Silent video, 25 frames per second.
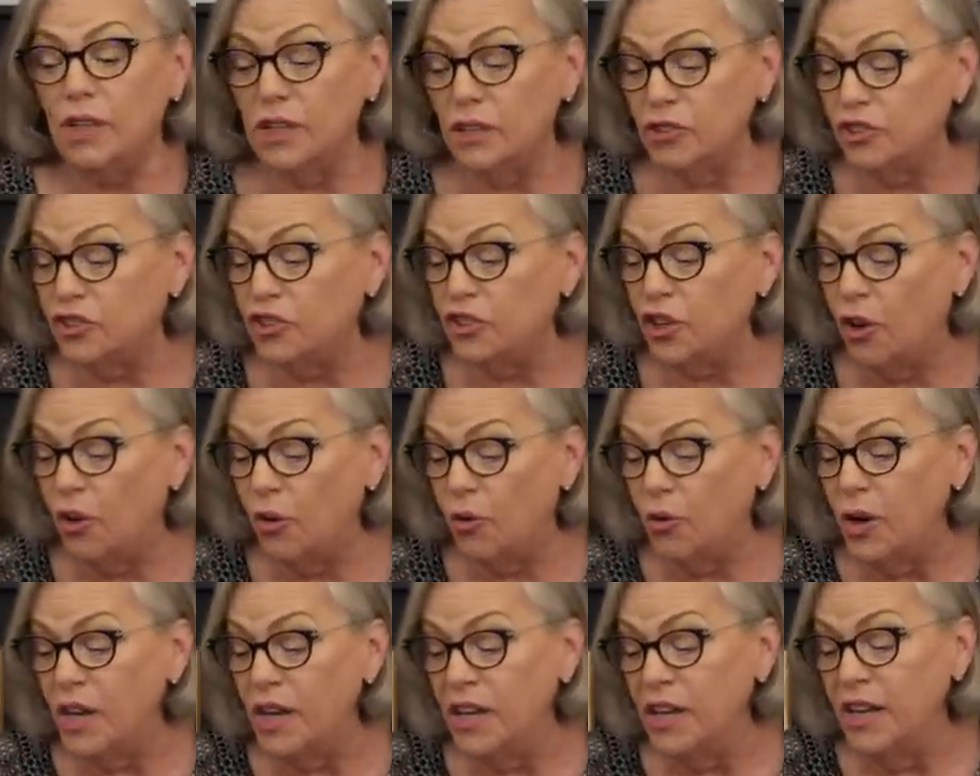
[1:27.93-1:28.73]

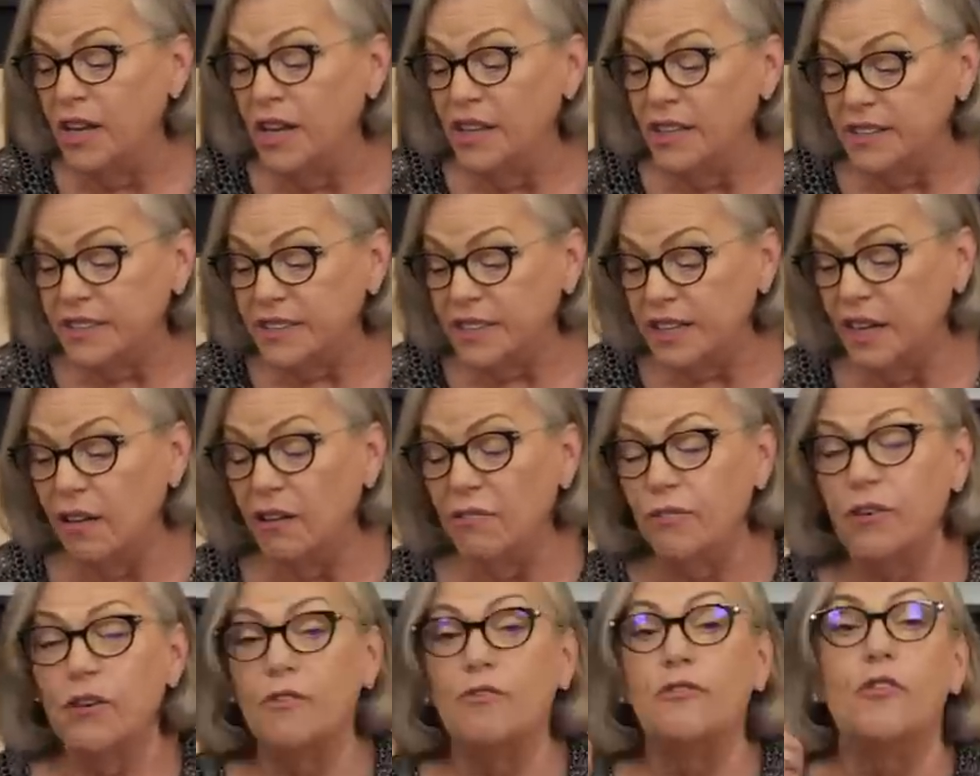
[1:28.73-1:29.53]
So
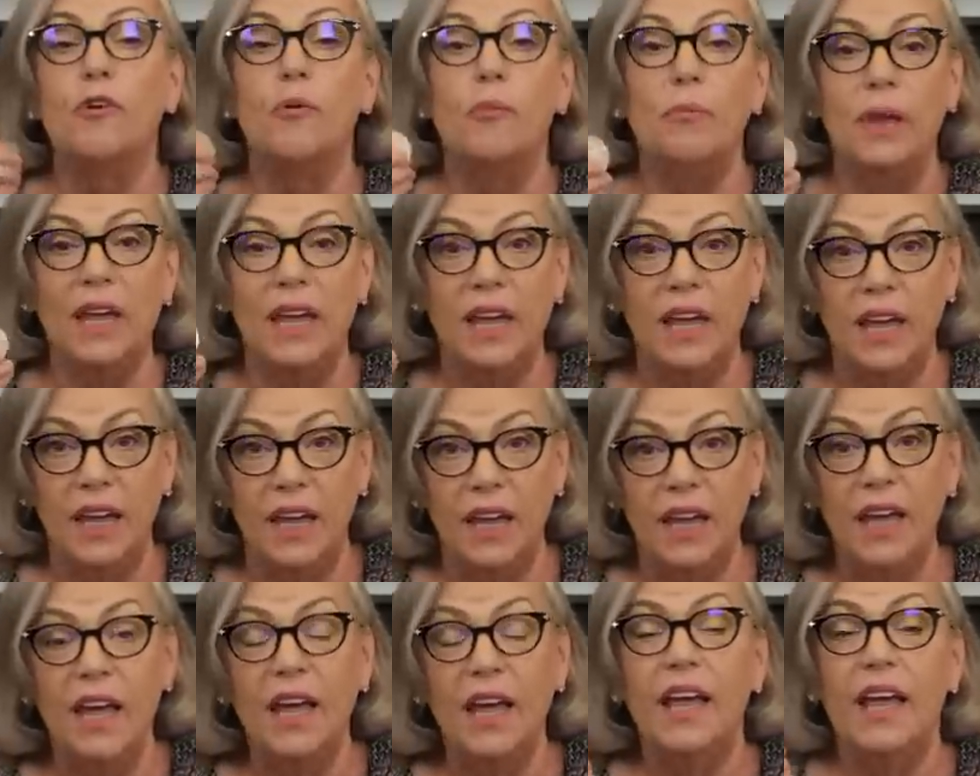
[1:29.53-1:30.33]
silver for me
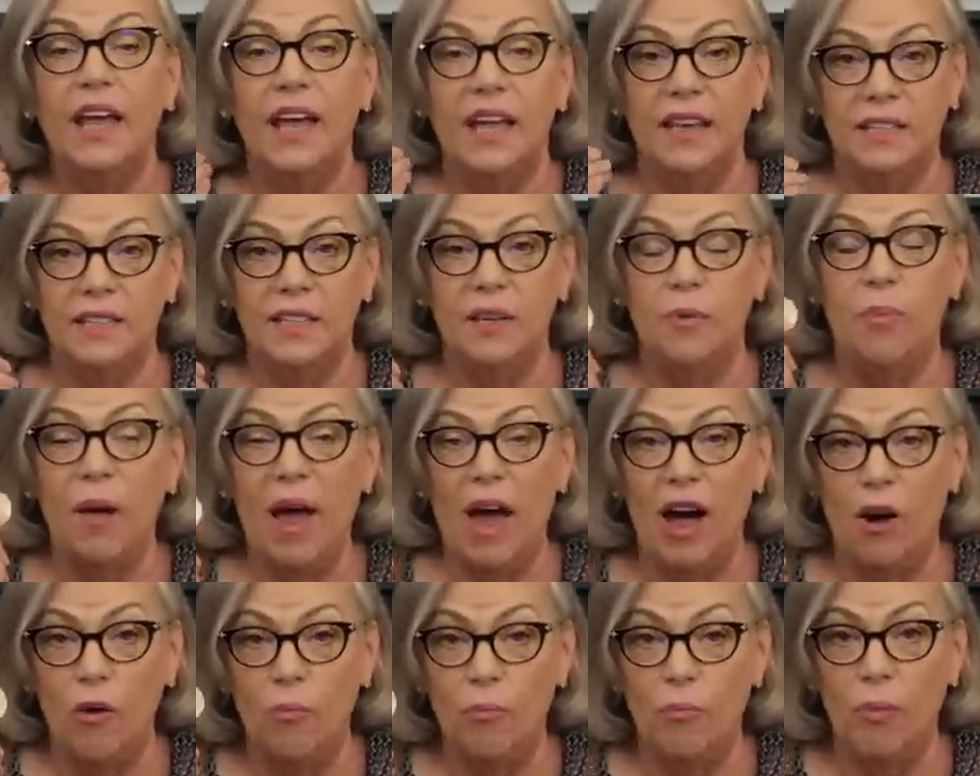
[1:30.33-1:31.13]
is
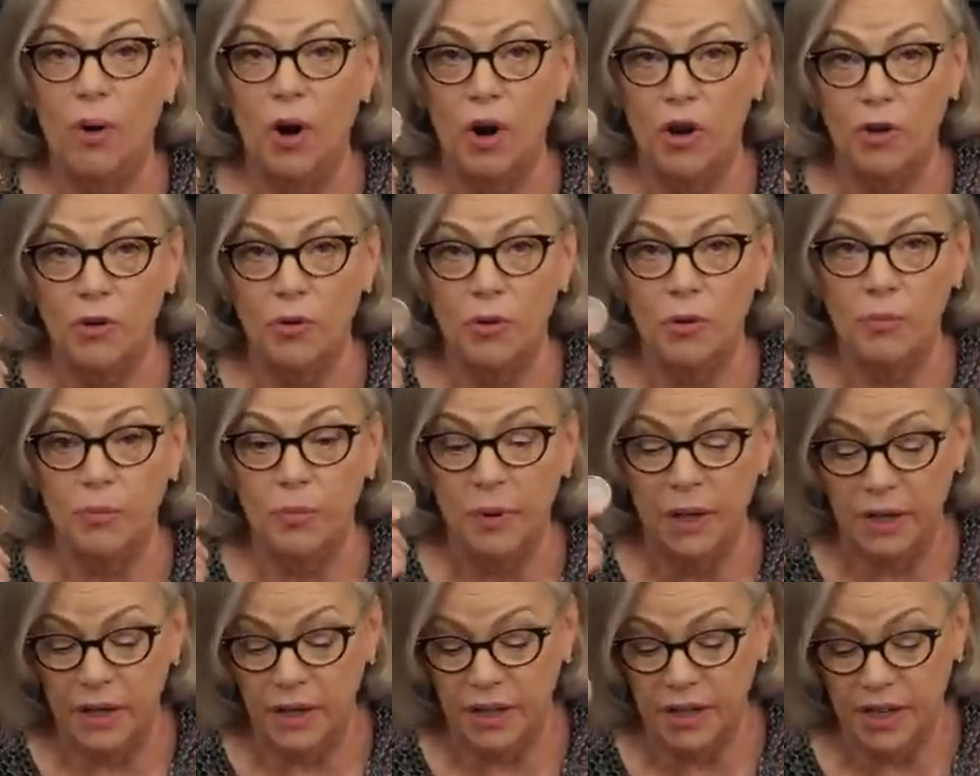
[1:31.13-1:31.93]
about
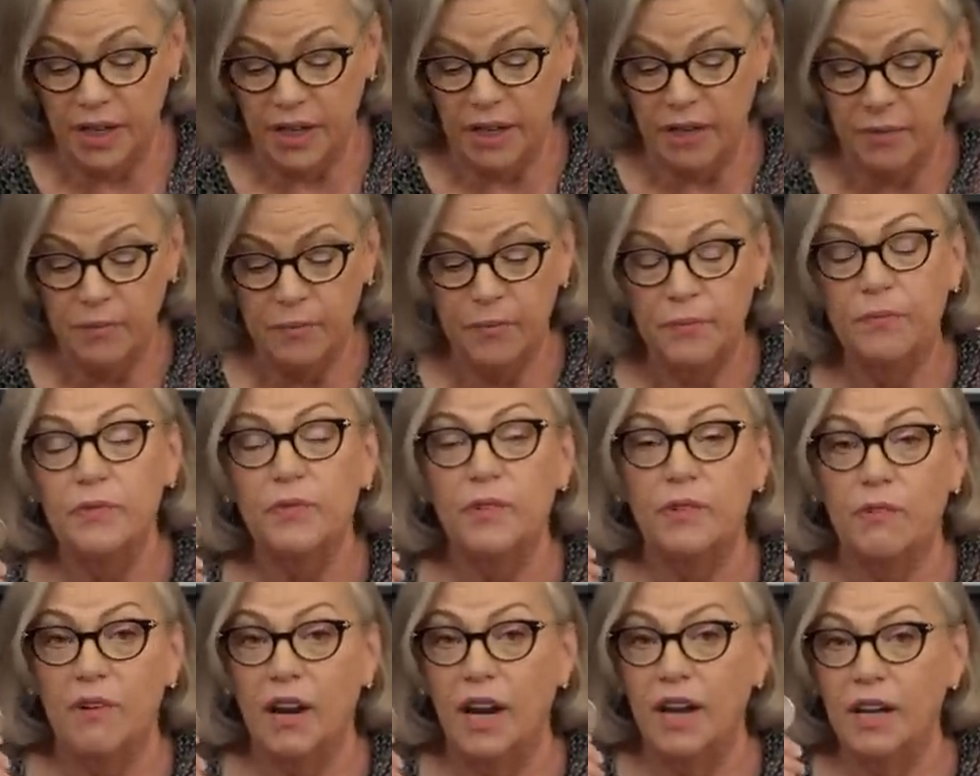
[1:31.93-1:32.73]
barterability,
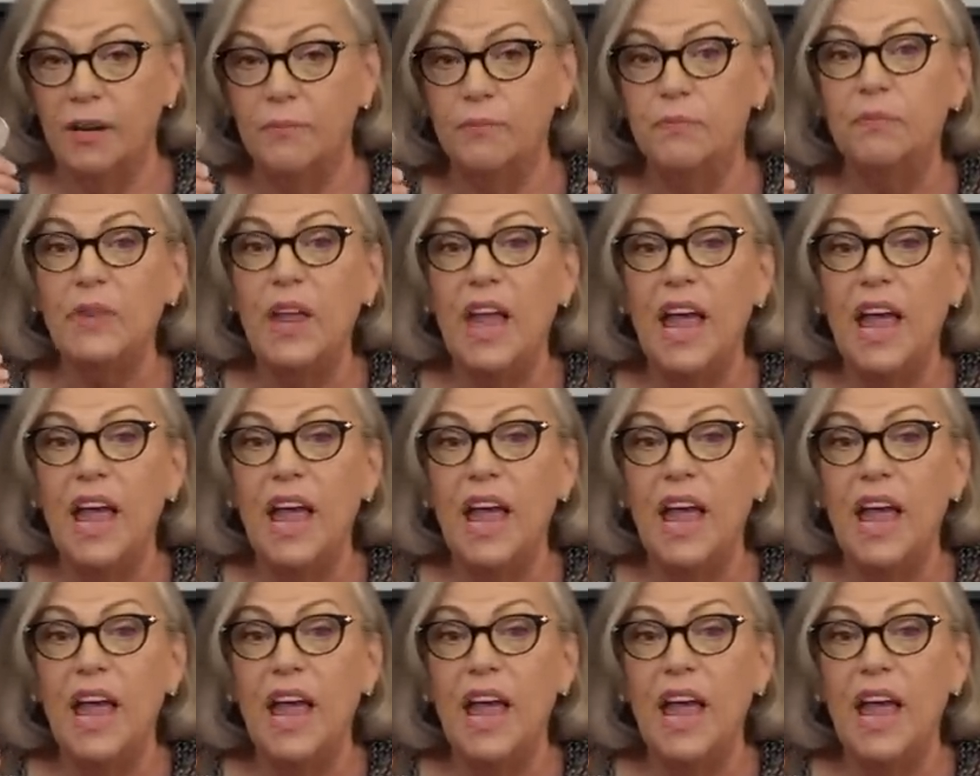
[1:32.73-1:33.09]
right?